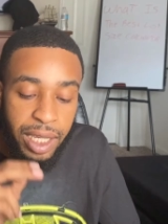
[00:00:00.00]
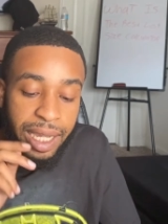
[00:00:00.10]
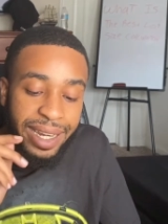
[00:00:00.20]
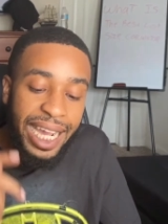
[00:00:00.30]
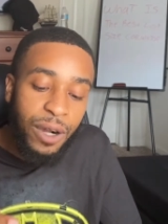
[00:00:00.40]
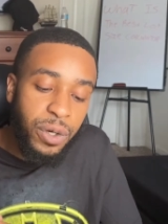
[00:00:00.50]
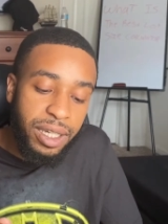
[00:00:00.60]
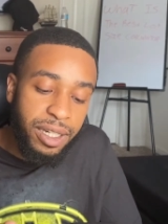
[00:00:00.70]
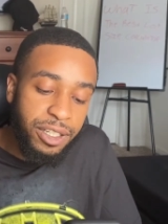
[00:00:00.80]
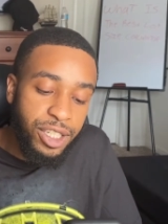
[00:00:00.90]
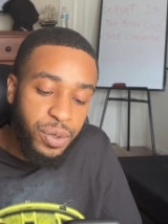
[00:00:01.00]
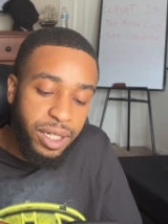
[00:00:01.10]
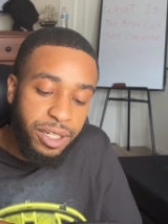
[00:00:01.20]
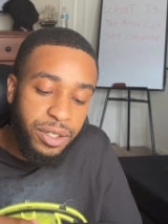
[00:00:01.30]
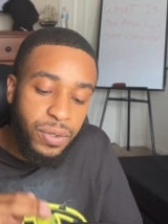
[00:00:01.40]
Now what we're gonna do is we're
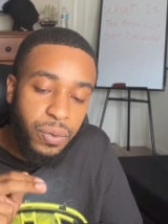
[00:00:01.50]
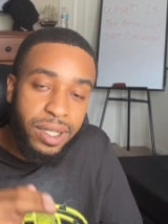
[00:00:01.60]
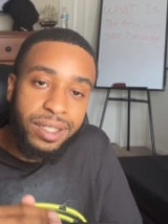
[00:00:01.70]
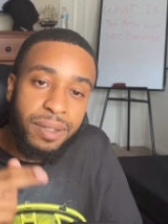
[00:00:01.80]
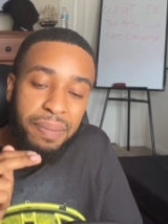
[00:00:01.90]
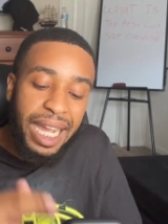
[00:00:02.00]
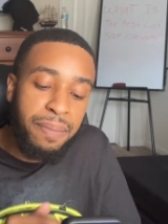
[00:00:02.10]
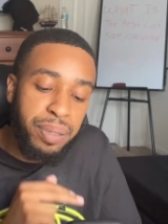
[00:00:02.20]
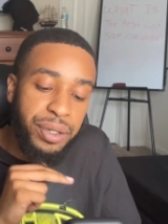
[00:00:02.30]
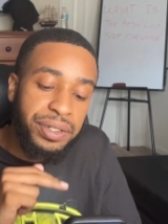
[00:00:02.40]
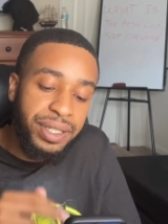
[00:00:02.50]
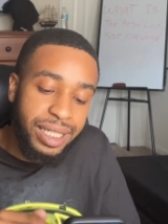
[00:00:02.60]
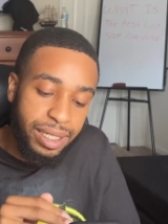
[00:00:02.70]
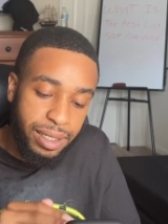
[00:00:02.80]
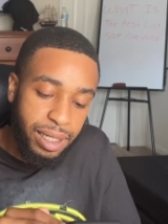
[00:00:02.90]
gonna do risk by
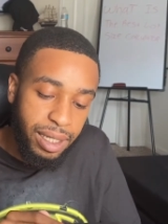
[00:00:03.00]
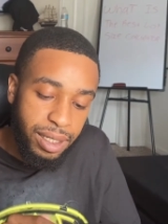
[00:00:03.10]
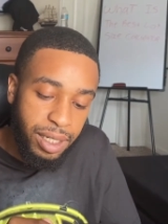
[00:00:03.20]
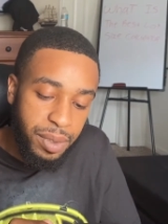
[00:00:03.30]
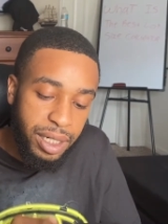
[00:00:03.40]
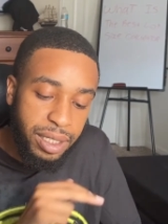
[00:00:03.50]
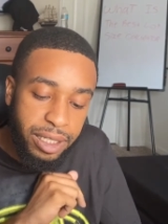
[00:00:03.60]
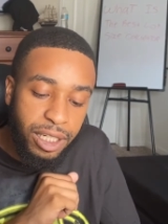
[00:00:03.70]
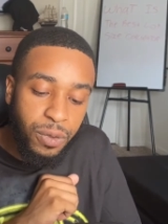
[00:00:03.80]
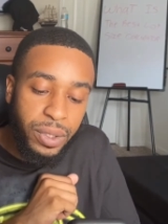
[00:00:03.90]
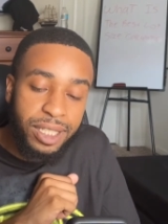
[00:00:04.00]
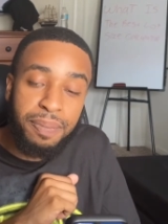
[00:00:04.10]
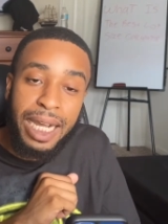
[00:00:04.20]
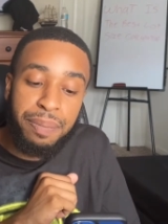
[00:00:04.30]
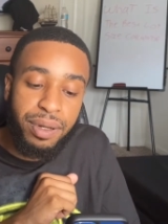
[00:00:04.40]
percent. So I'm gonna click on risk
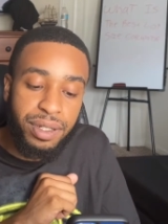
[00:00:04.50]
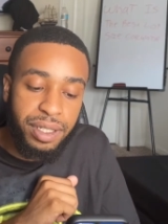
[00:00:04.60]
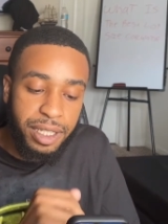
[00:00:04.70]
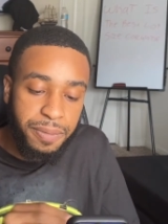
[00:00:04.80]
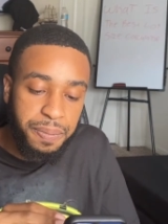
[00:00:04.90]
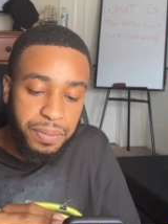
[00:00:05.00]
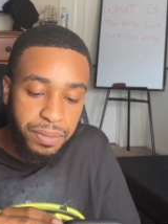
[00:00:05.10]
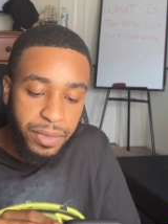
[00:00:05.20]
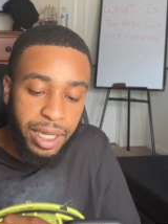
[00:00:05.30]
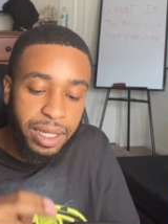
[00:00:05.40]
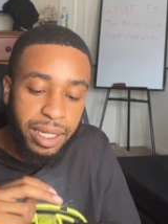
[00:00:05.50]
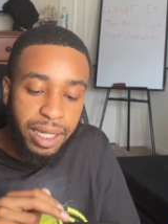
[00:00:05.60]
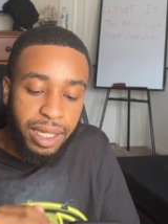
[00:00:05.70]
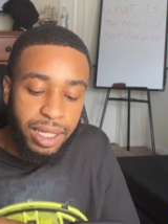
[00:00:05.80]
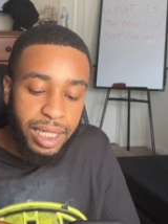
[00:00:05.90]
by percent, okay?
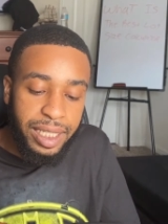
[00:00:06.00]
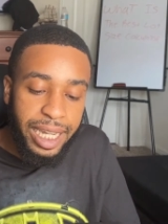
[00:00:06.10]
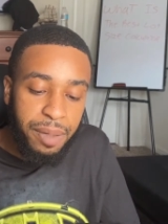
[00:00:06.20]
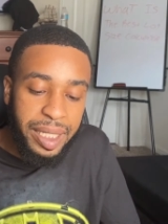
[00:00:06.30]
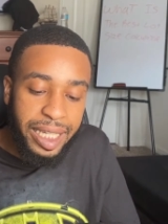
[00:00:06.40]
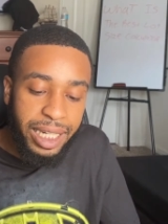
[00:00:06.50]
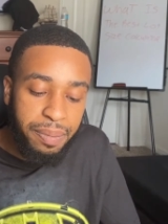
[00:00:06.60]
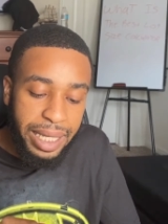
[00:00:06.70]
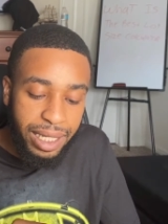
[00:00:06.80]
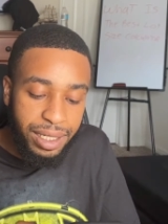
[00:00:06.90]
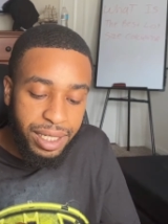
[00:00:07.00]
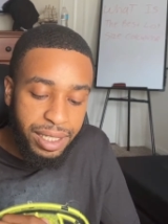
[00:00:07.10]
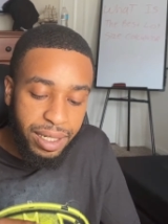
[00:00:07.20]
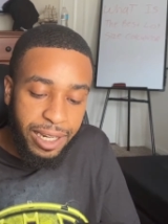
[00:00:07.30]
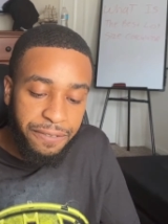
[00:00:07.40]
Let's say our beginning balance is
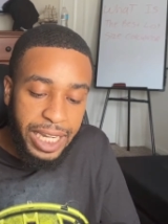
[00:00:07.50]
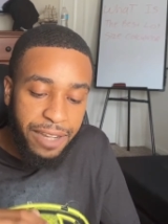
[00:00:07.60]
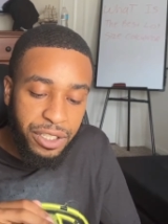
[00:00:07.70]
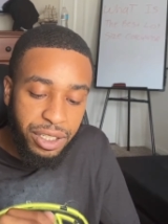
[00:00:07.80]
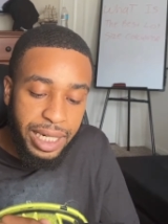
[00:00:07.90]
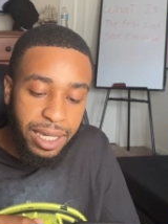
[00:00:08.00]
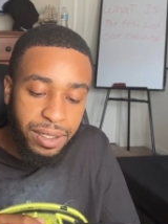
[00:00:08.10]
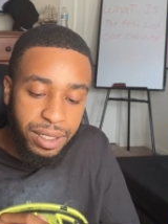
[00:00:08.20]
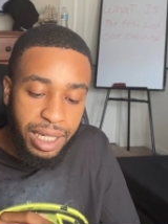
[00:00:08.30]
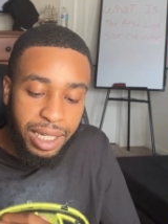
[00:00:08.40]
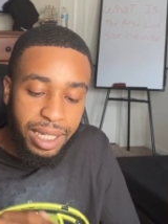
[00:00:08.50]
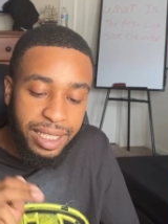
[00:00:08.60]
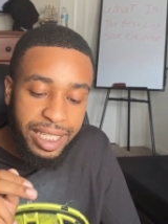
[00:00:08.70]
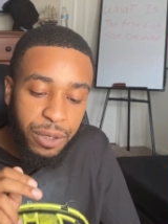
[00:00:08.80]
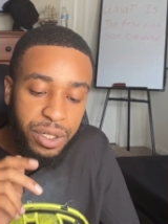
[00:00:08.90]
set at $500.
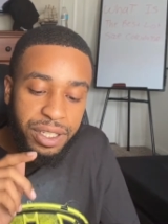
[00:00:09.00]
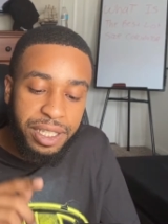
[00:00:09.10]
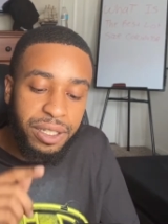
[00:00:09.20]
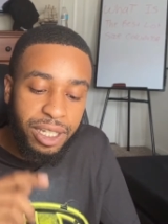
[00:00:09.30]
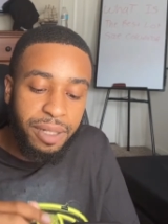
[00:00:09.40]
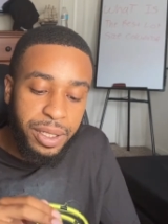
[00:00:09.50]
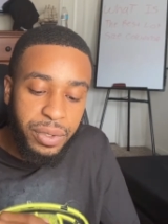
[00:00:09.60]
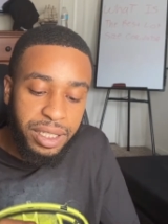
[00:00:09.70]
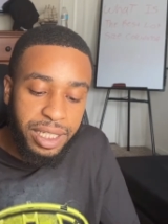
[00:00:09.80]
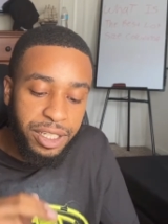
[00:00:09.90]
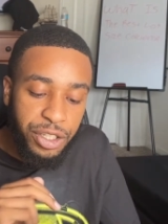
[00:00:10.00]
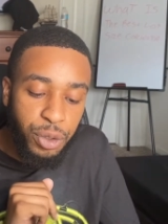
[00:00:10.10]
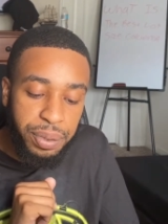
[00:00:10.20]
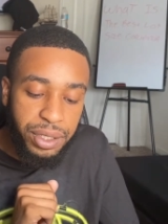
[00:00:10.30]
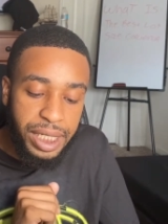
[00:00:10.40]
Let's say we're still gonna be risking
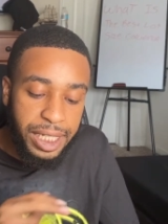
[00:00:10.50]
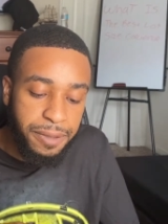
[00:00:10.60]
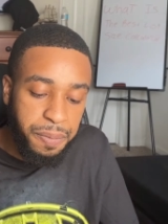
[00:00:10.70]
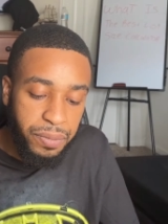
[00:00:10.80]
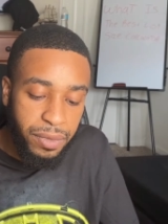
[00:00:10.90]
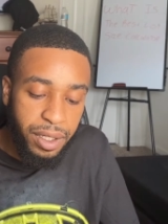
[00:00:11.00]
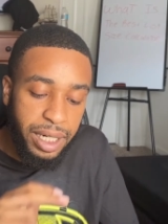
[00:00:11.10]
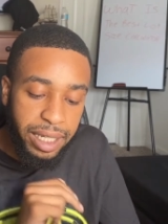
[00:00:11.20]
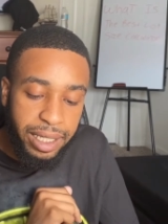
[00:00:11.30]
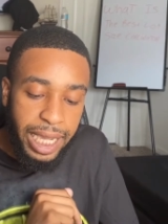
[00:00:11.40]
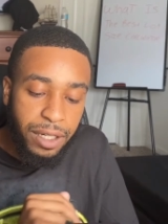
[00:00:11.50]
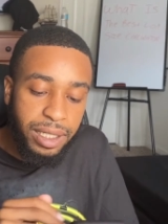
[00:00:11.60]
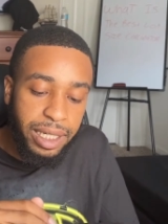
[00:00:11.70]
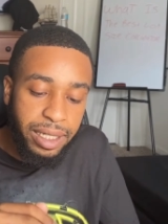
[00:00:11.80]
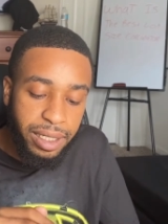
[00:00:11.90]
2%. Gonna hit
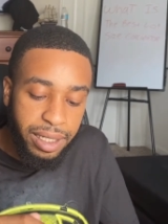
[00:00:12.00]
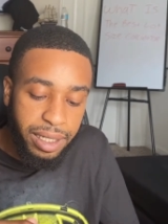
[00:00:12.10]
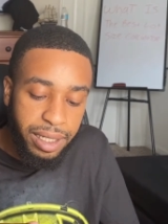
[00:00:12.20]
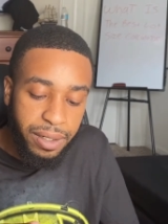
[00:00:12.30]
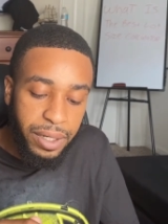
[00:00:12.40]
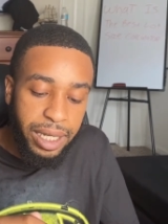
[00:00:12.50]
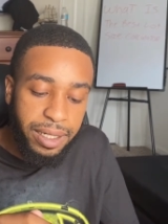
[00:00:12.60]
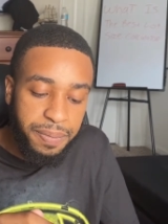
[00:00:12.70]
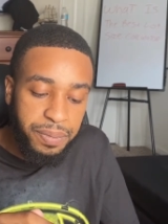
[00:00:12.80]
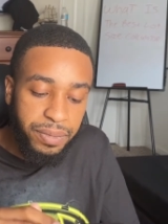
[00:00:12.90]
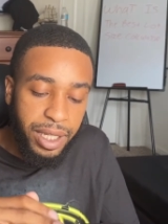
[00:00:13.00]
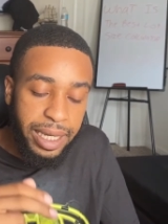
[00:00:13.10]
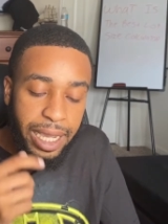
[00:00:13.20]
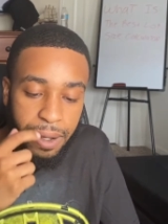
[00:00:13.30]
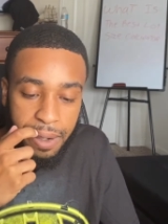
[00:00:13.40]
calculate, right?
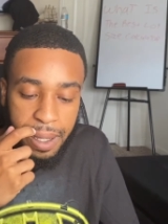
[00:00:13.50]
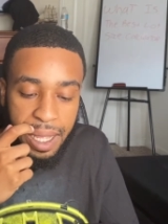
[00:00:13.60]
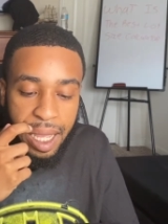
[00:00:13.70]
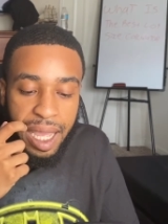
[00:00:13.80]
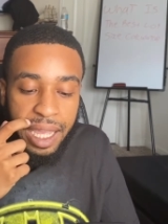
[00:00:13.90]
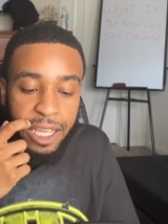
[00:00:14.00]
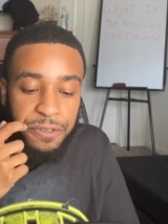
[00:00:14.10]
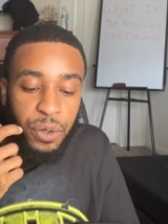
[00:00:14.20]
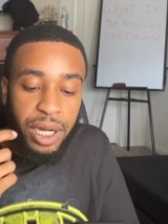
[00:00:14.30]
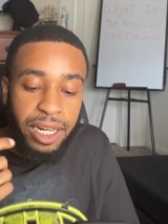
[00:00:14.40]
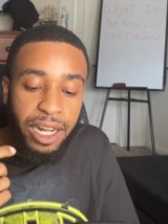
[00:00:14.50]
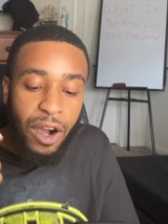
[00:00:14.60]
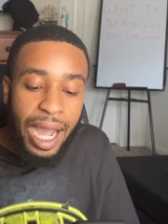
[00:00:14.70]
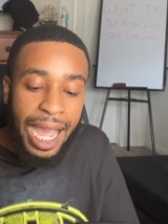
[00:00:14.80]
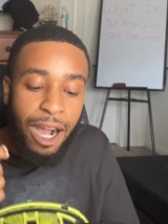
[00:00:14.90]
Now, if you wanna know
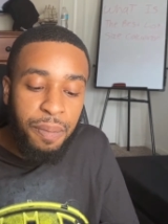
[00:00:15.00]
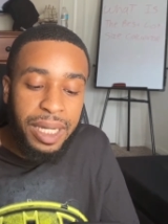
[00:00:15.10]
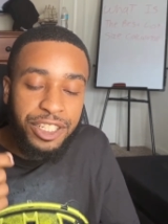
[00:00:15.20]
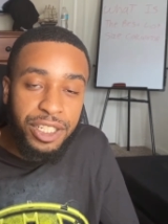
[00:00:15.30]
how much